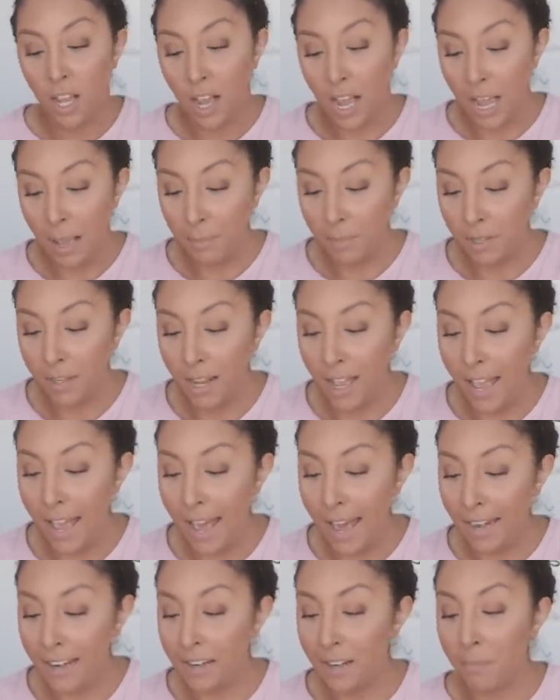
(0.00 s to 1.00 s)
I'm gonna
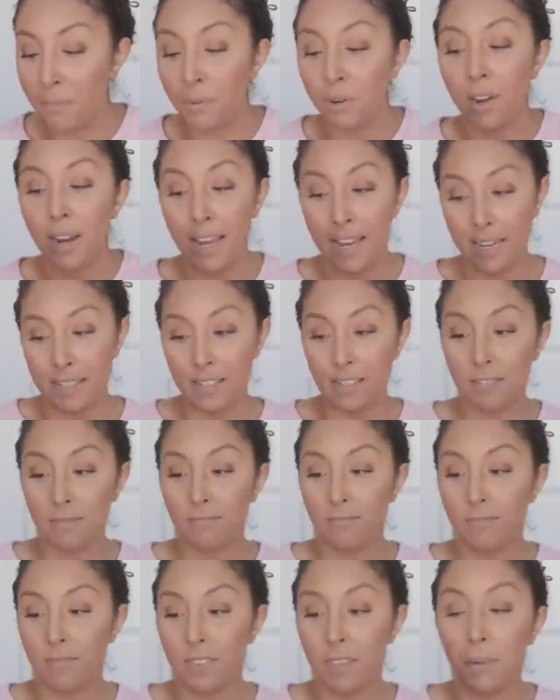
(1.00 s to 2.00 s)
add number eight
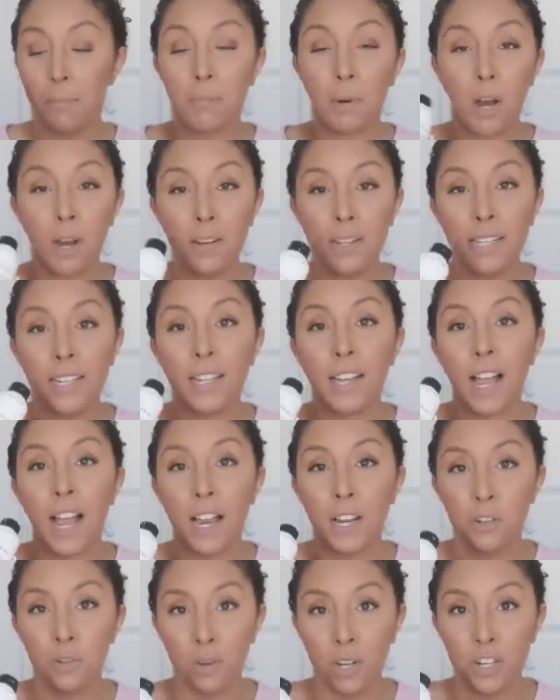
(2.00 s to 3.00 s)
the Bonding
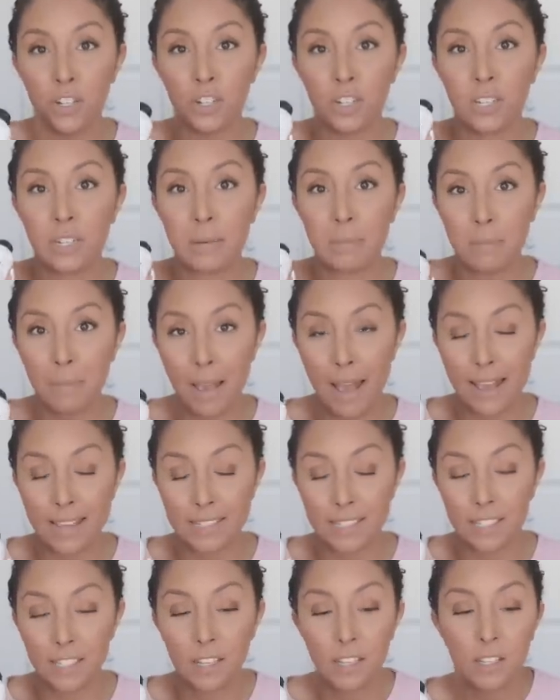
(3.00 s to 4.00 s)
Hydration
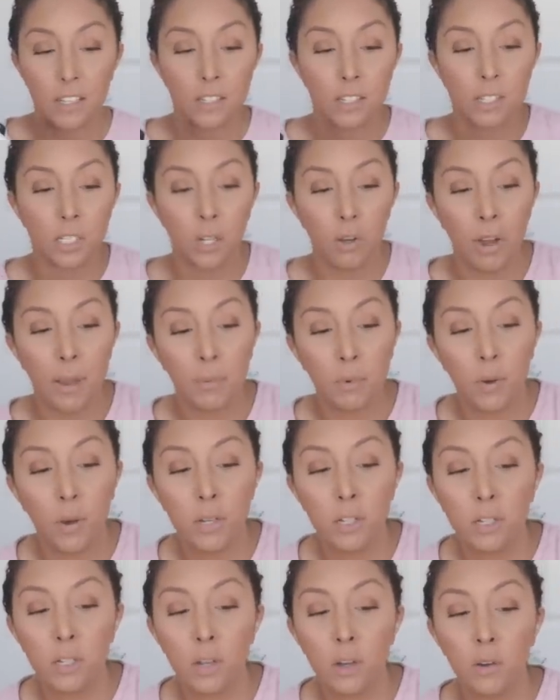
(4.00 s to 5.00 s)
Mask. So I'm
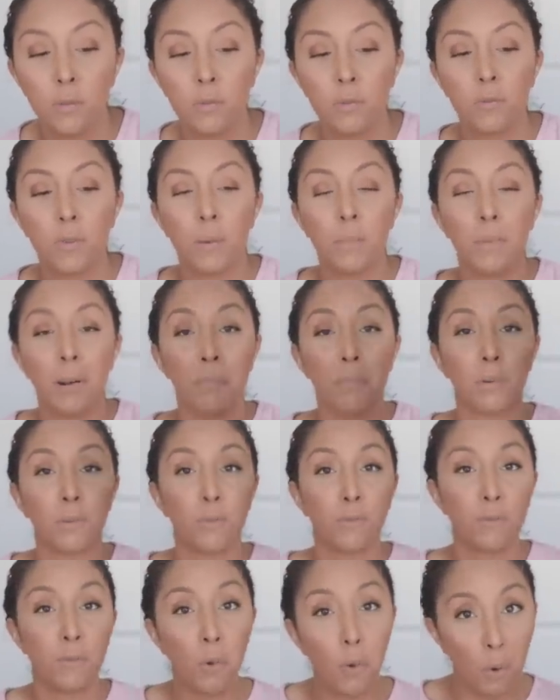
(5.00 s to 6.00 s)
going to go from number
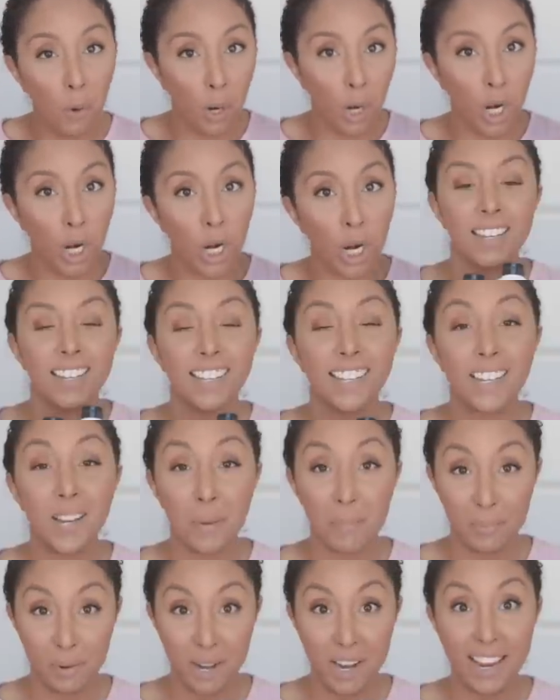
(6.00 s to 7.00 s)
four to
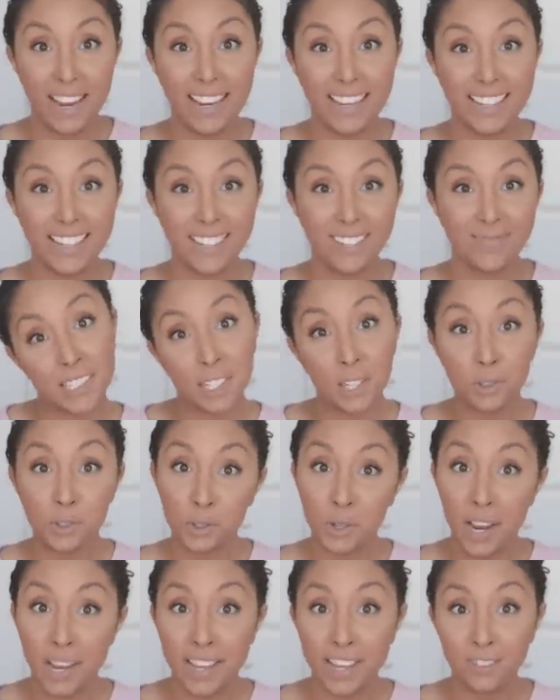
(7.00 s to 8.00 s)
number eight. Let's go
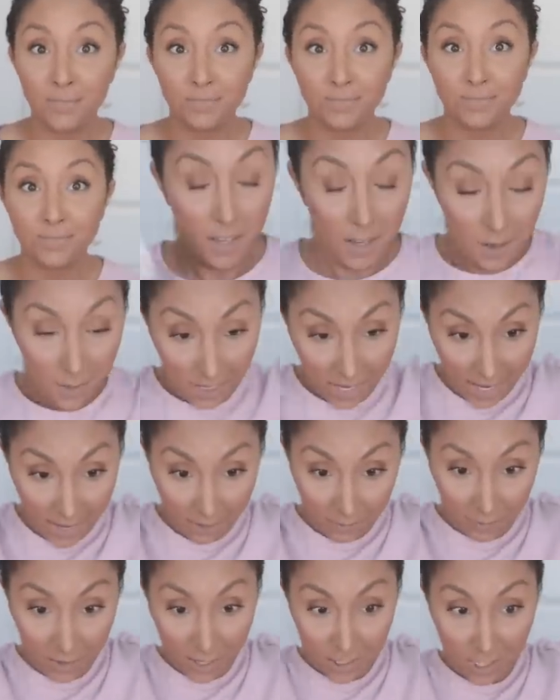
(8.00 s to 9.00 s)
try it. Okay,
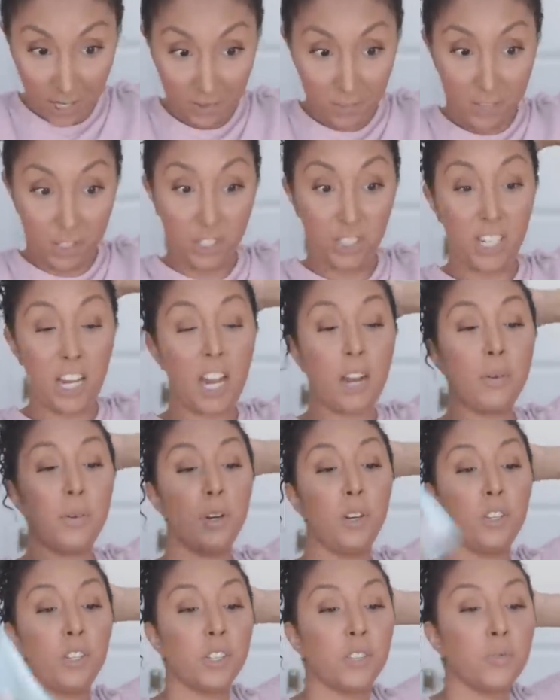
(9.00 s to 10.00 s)
fresh out the
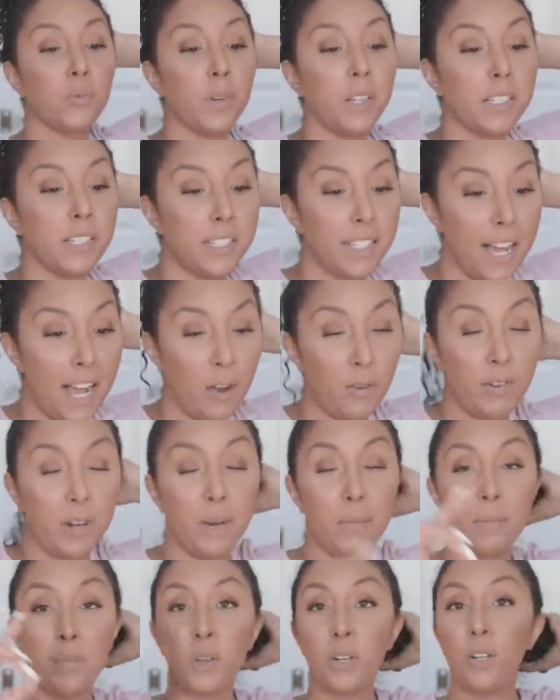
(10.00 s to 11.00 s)
shower, just rinsed out
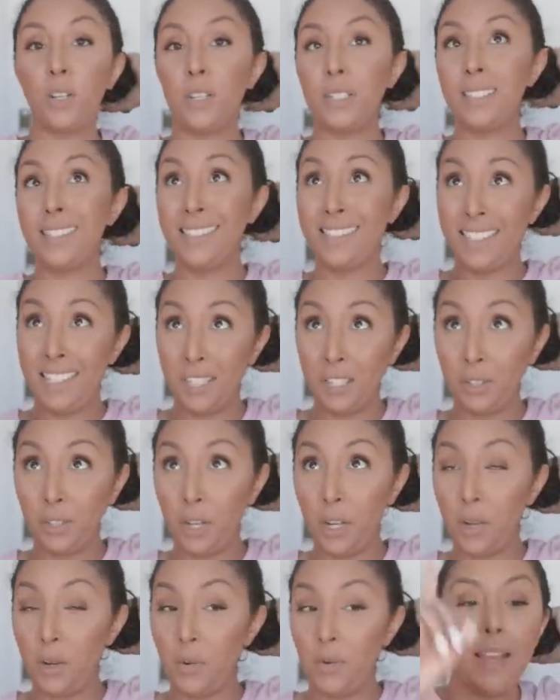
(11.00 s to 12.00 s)
number
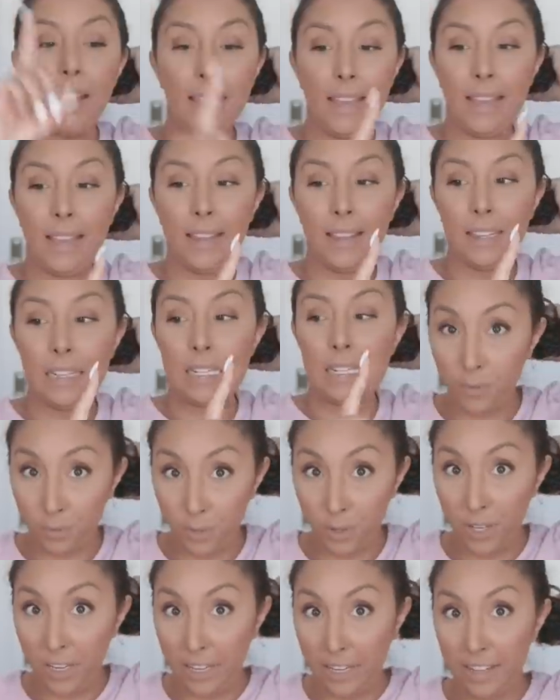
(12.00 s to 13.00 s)
zero and
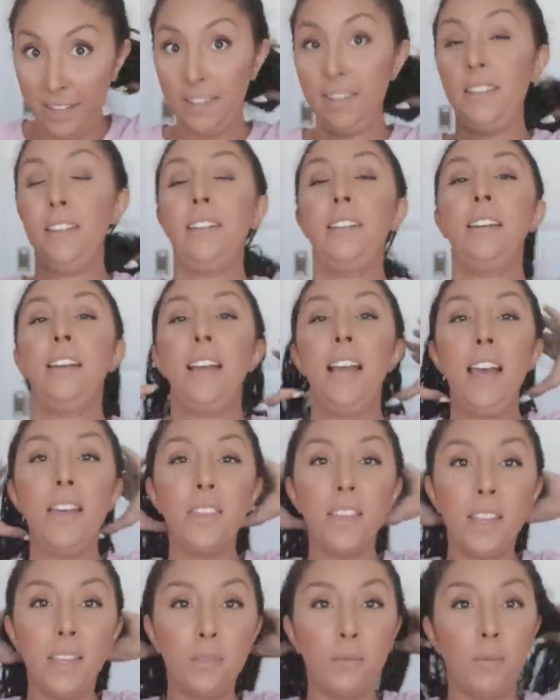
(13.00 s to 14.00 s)
three,
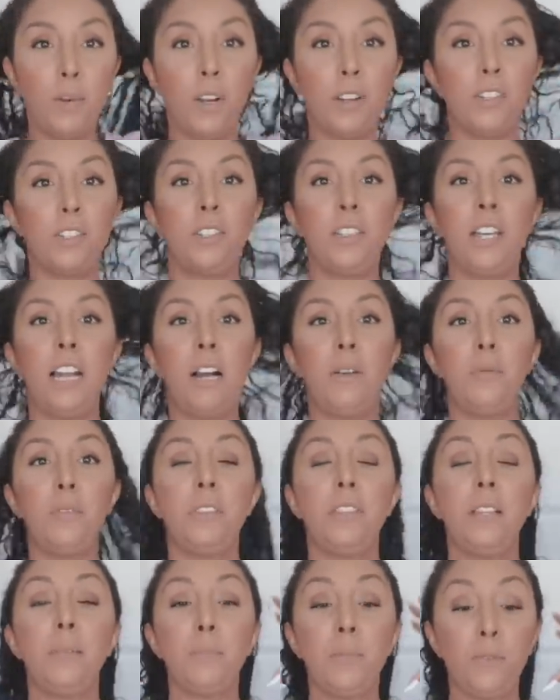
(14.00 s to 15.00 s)
and then washed it out
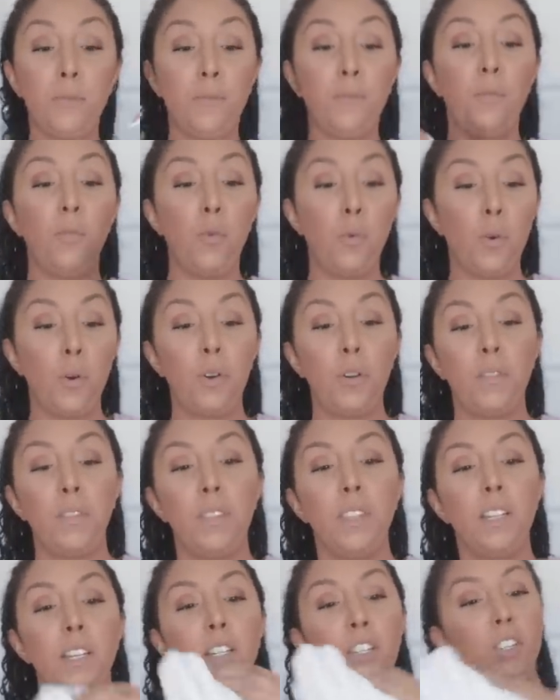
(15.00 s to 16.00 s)
with number four,
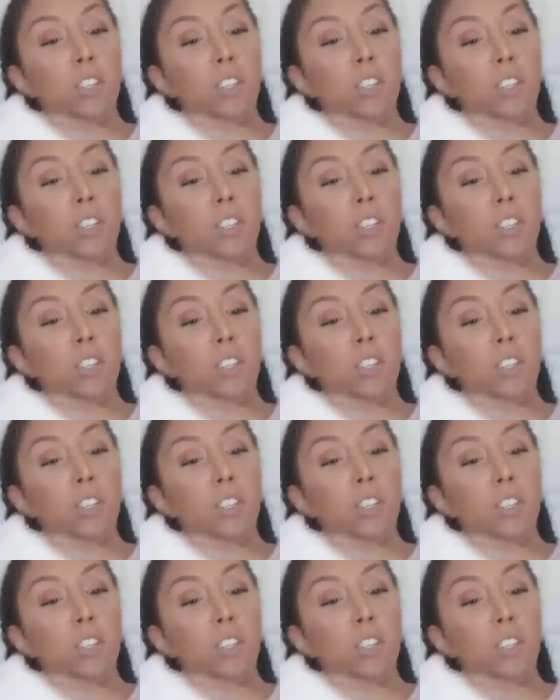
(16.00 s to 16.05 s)
the